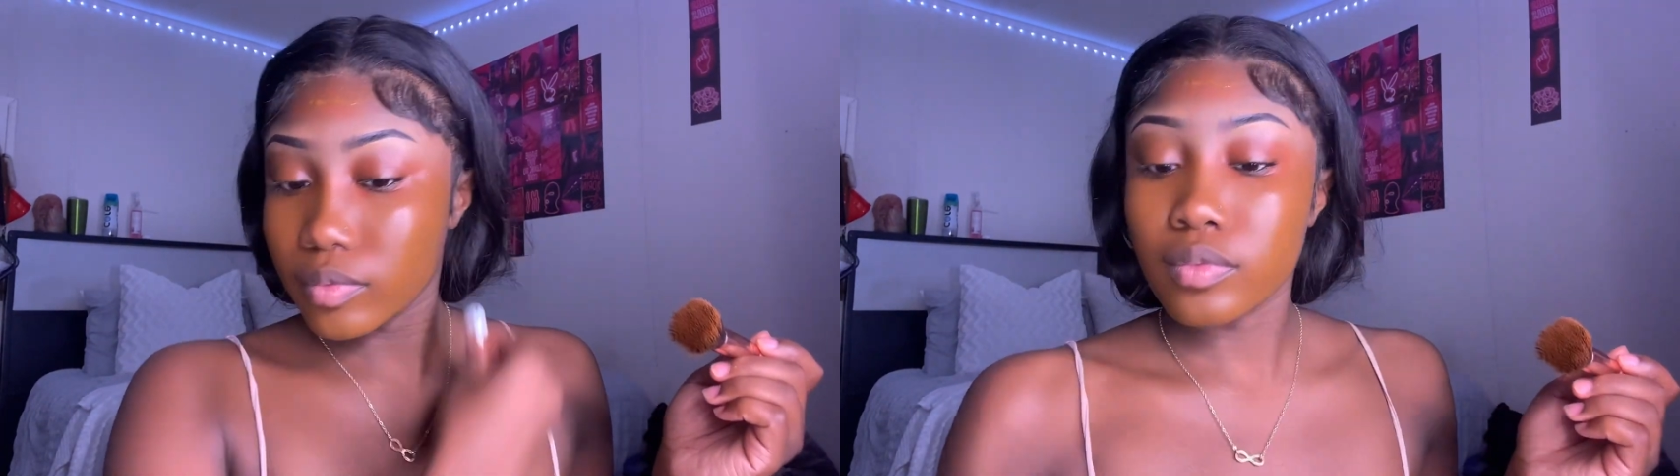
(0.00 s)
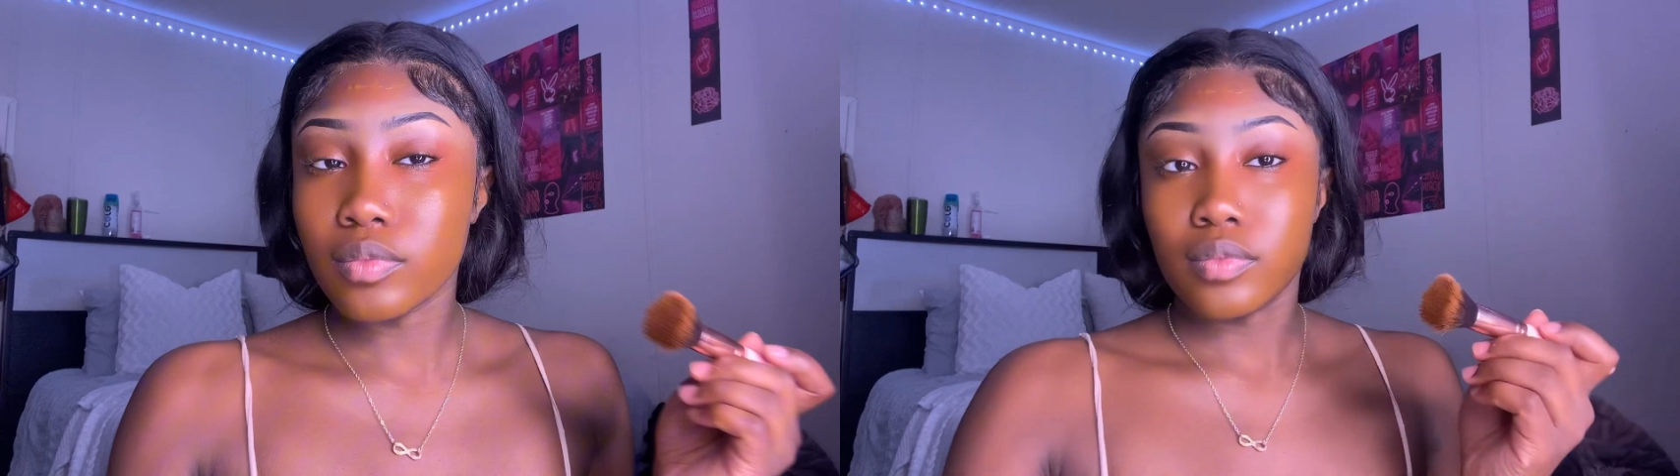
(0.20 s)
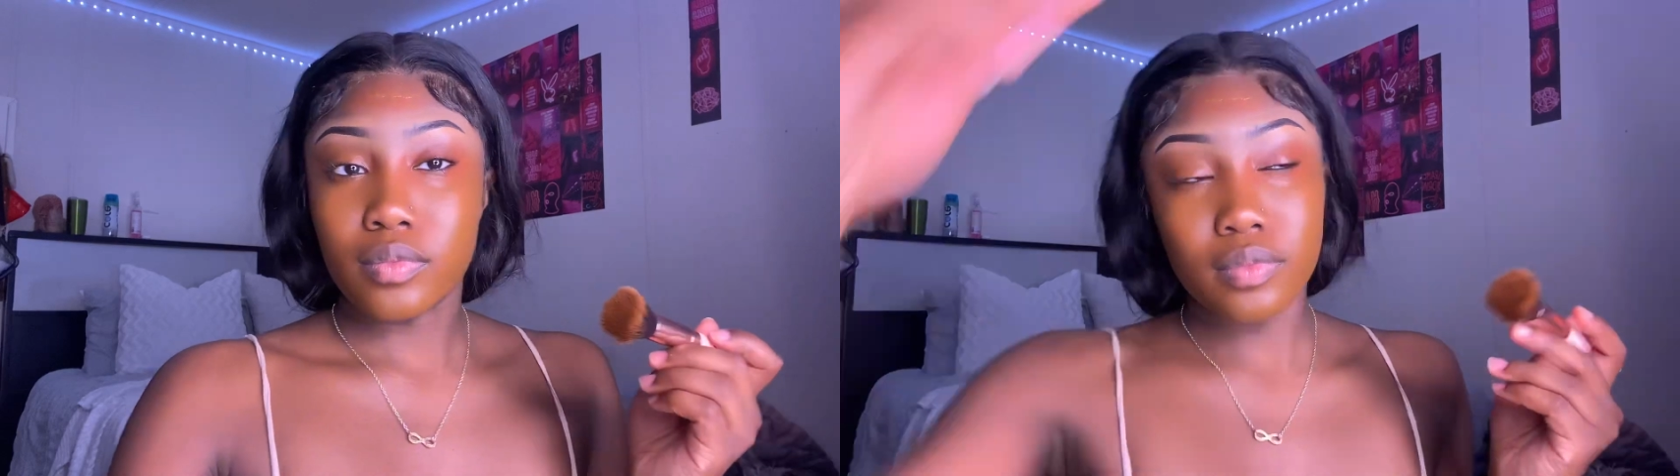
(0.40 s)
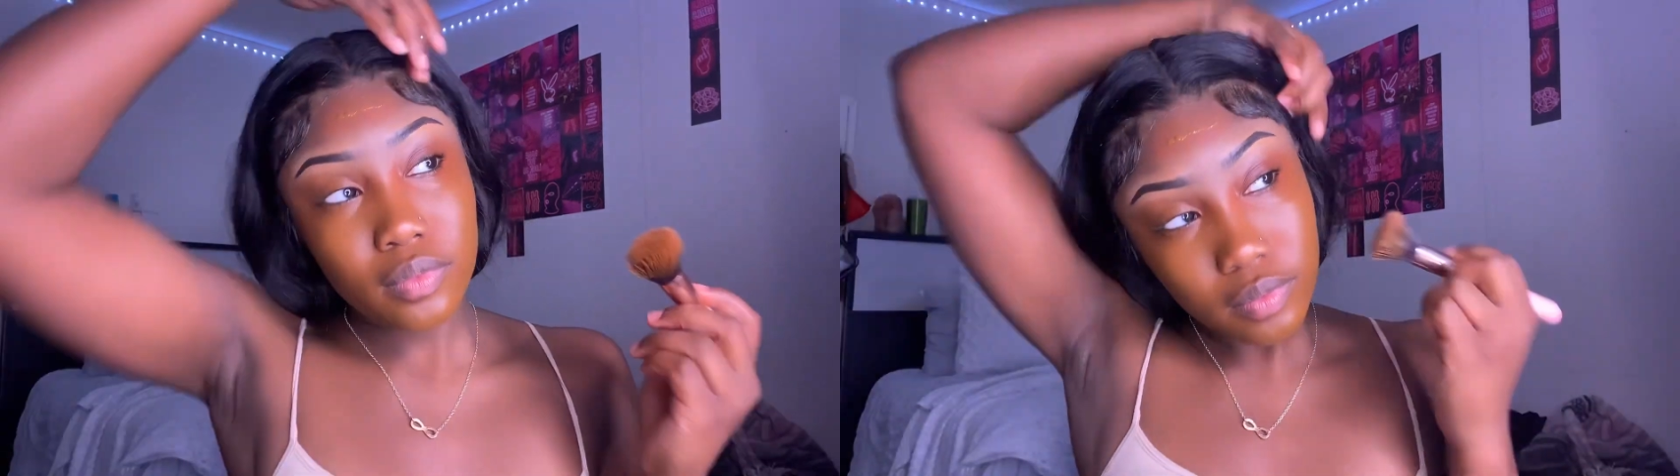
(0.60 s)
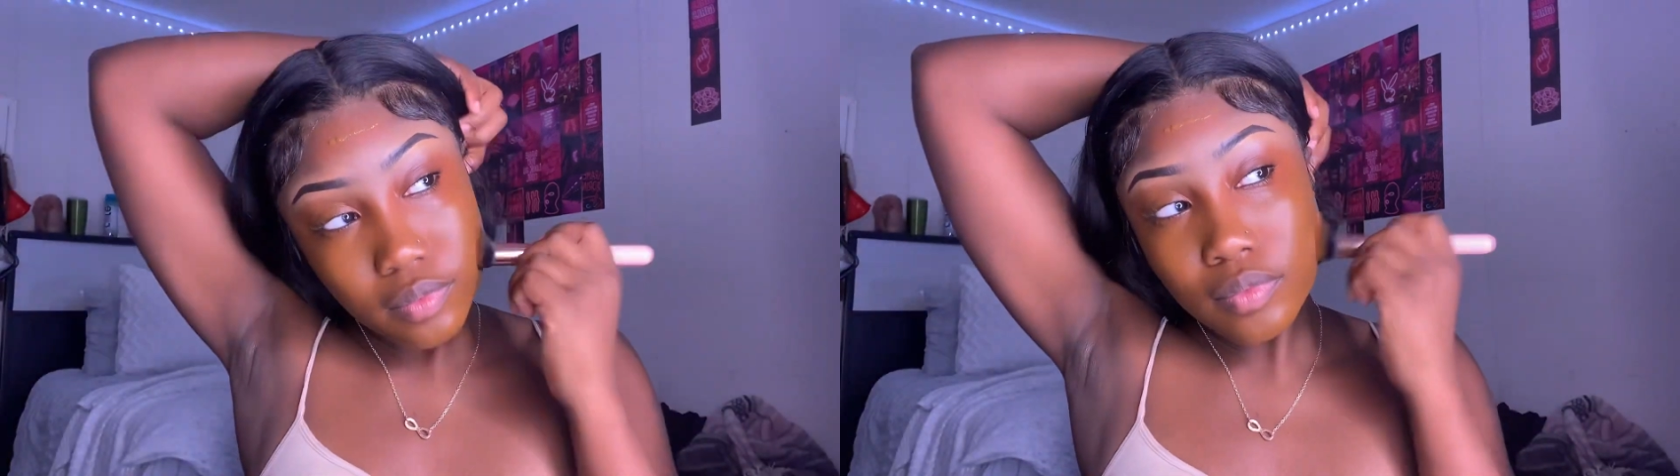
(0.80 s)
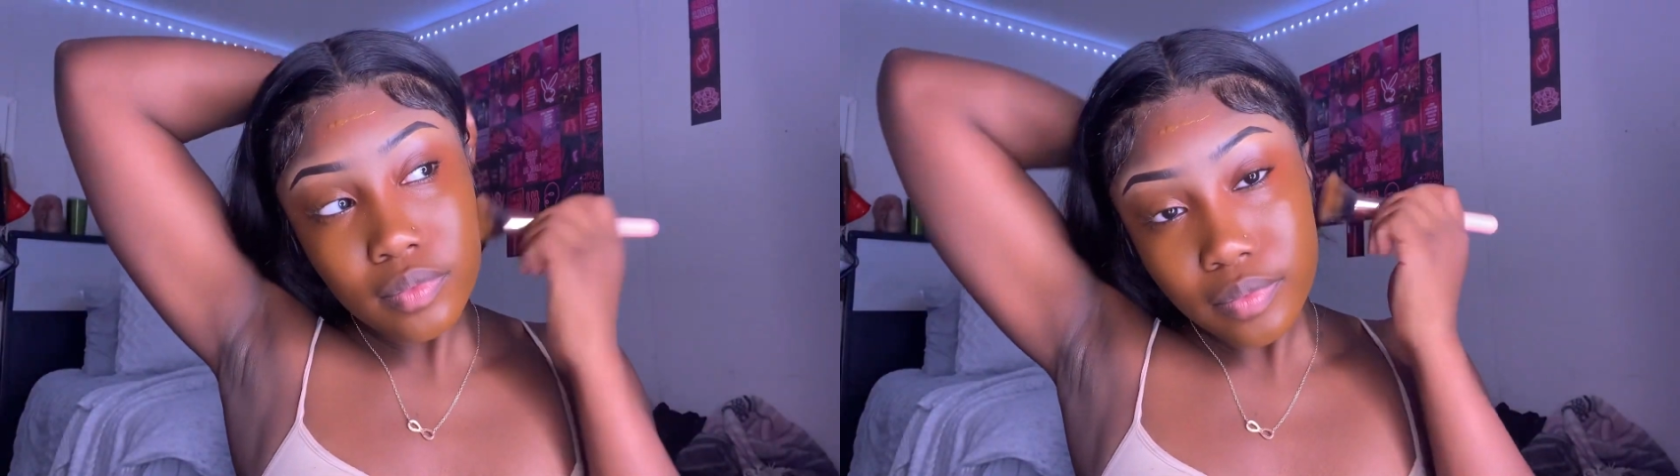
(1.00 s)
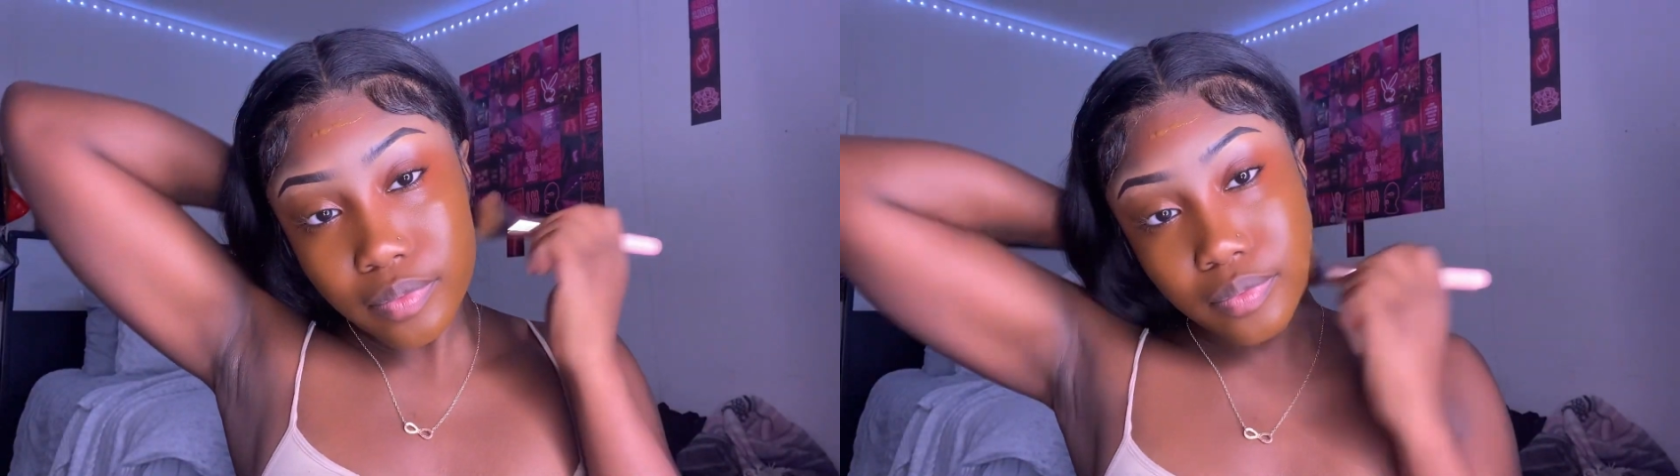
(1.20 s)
not know how to pronounce this.